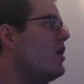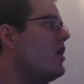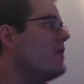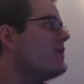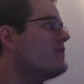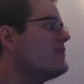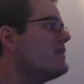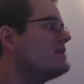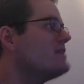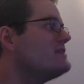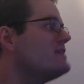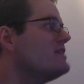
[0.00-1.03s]
On the
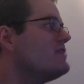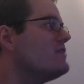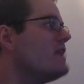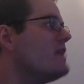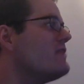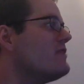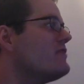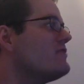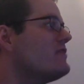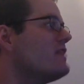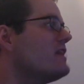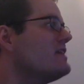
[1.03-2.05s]
second stage, we have a
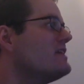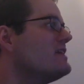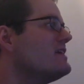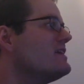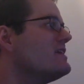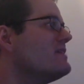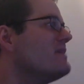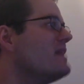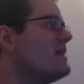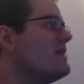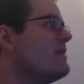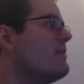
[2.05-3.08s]
second in
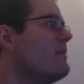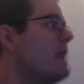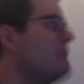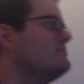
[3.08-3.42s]
command.